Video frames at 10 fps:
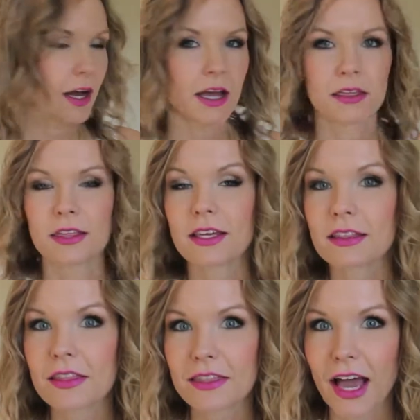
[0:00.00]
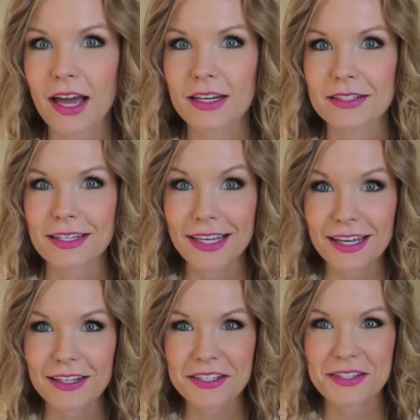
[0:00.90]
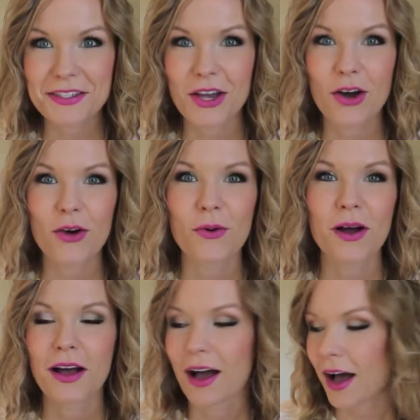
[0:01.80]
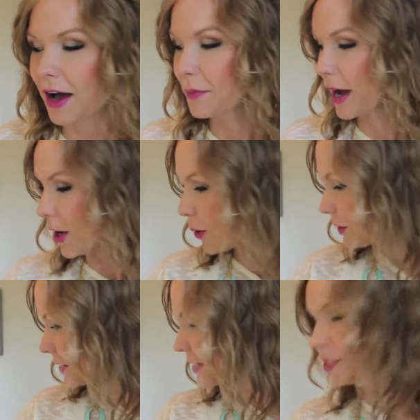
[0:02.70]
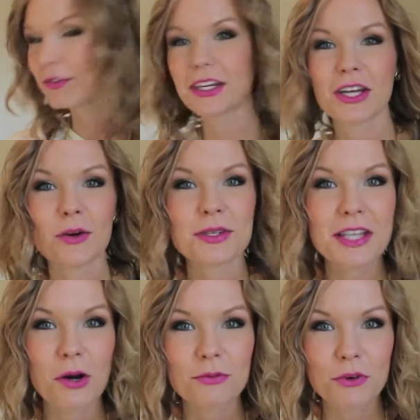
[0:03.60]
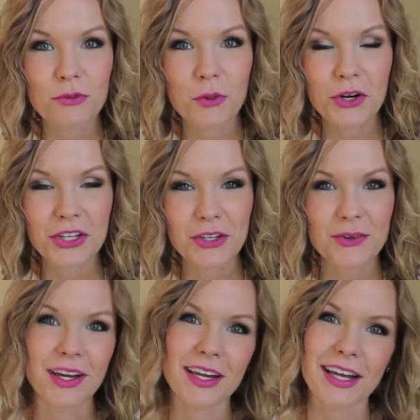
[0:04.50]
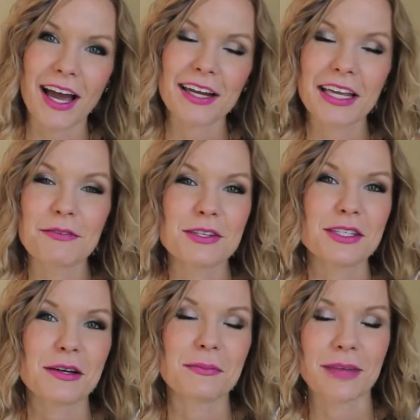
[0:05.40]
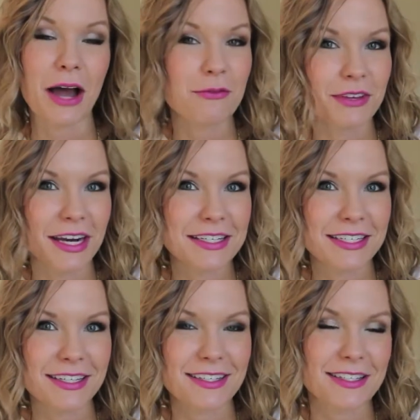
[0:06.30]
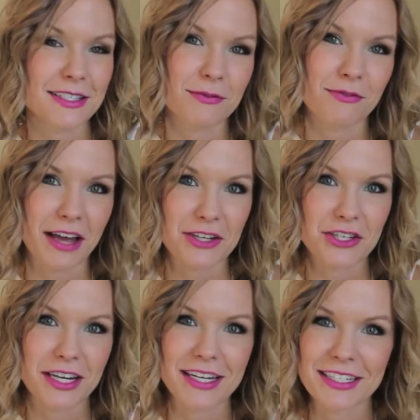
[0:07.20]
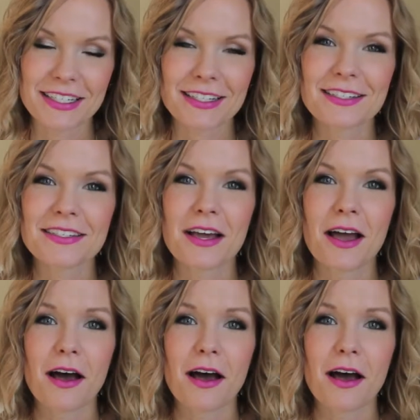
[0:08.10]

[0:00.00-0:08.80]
I think that is it. So I hope that this video was helpful for you, and it kind of gave you some outfit ideas and some fashion ideas.